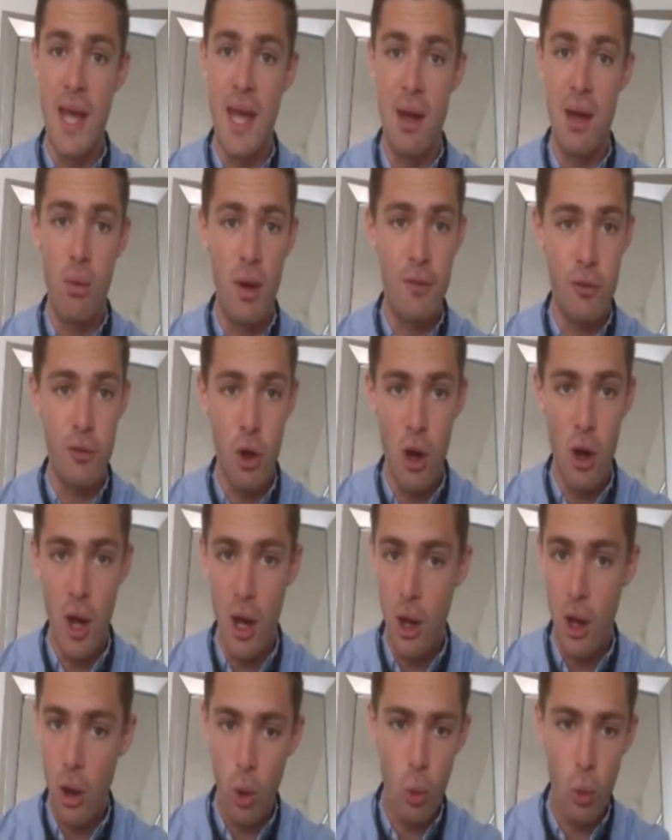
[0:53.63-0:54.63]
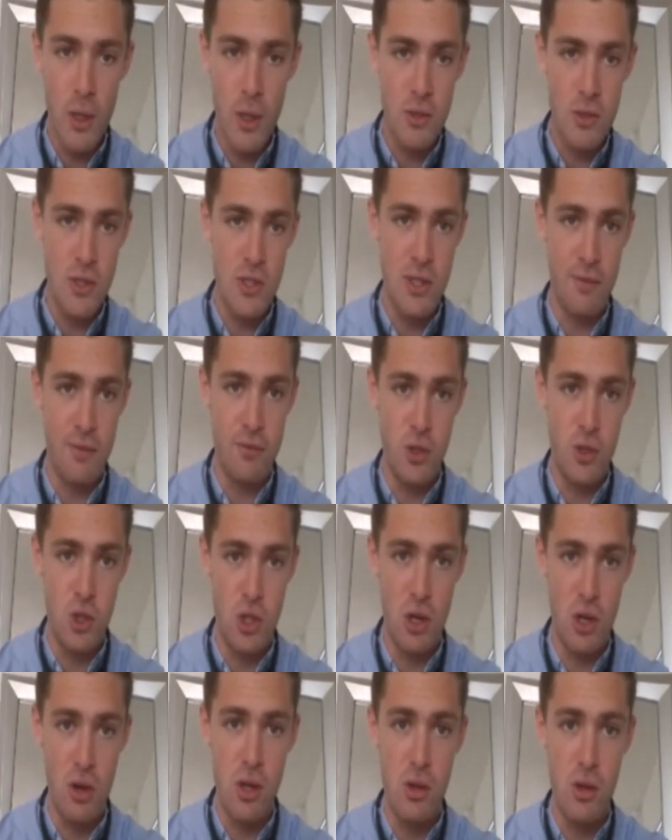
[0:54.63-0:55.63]
Now I've got a whole bunch of stuff to
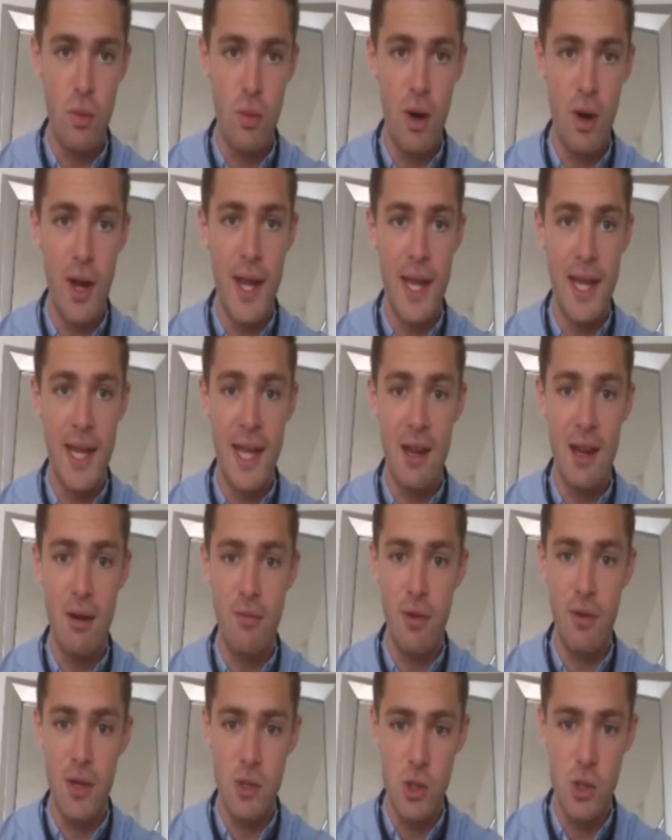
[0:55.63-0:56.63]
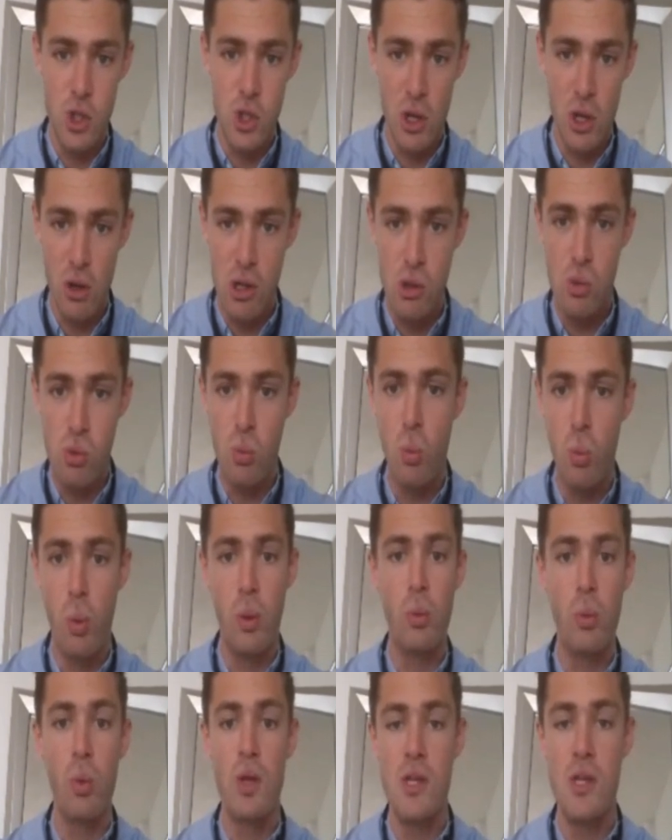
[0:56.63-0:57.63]
show you right here. If I just show you
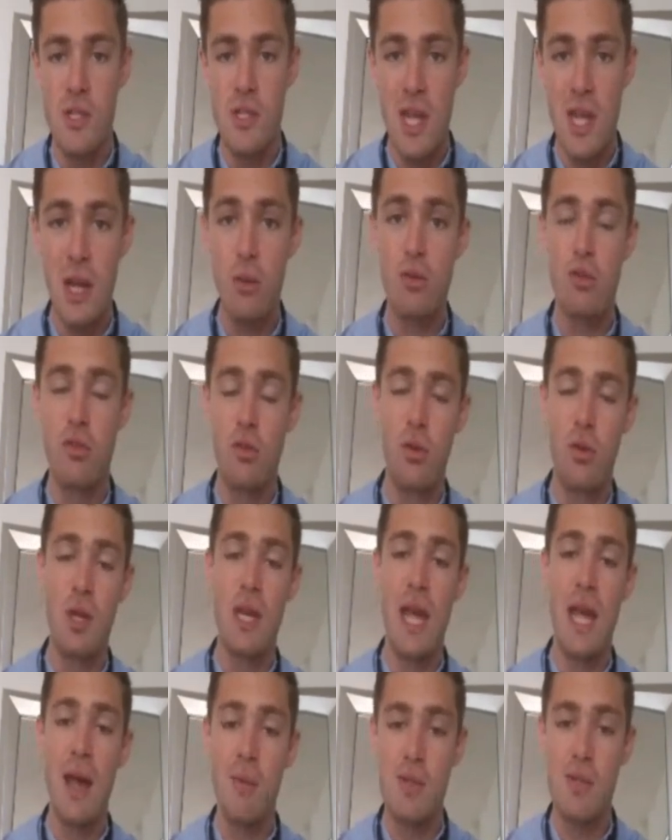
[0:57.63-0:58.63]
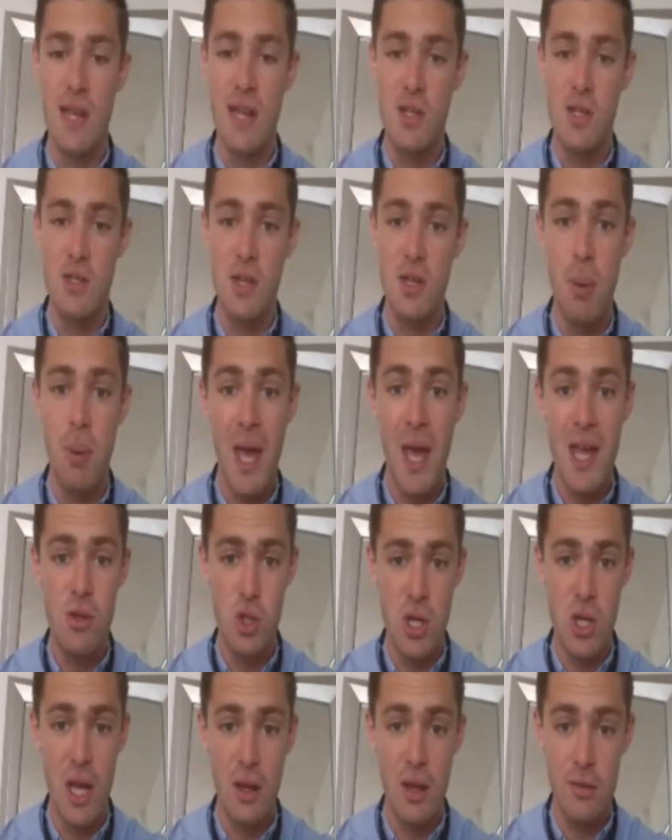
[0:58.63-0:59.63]
what you're seeing on the screen now is actually
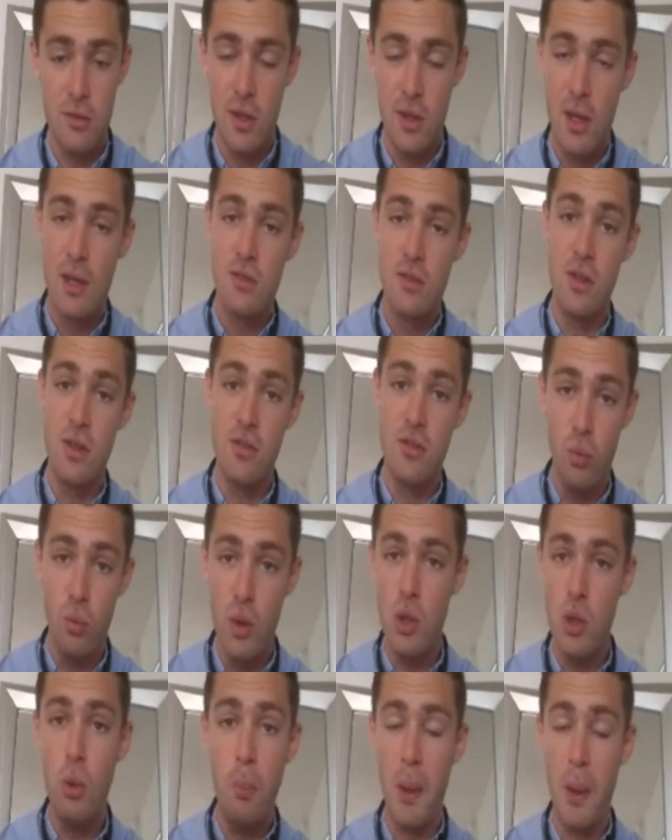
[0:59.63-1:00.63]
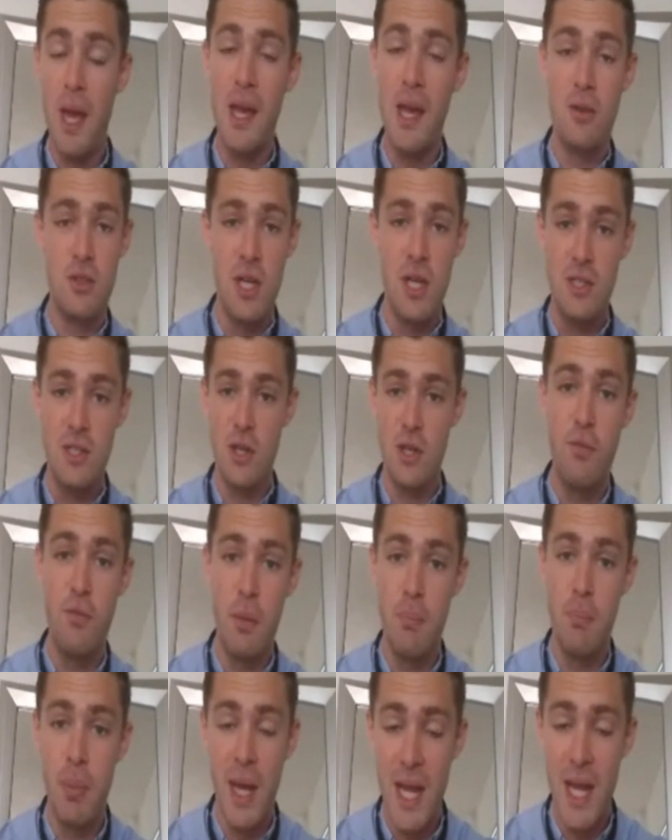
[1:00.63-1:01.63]
paychecks. So these are real paychecks that have
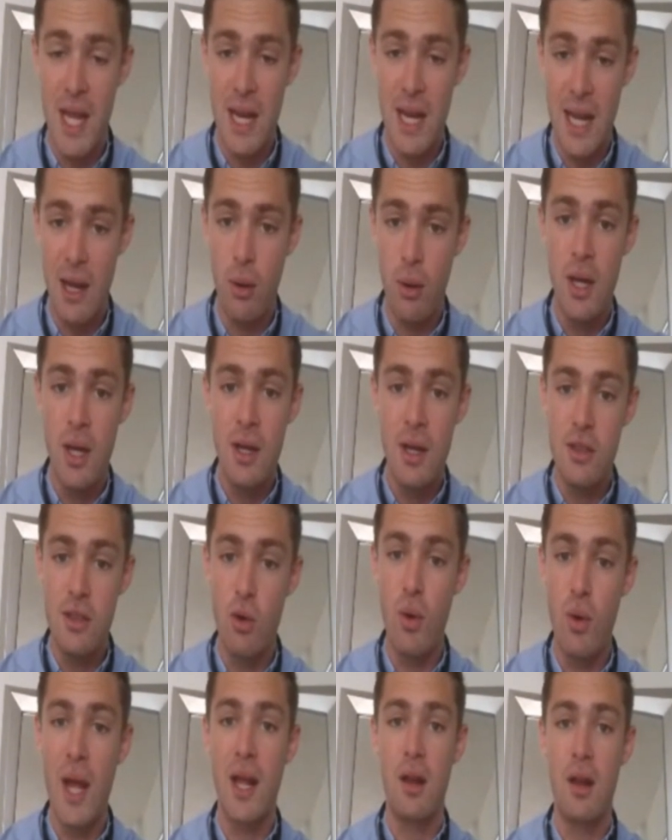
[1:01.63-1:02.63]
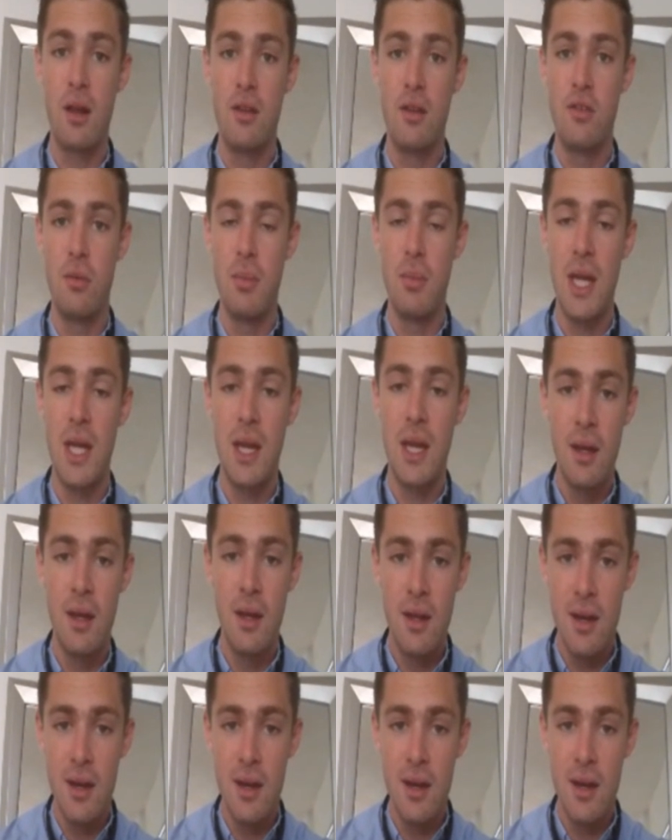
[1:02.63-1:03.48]
been paid out directly to me.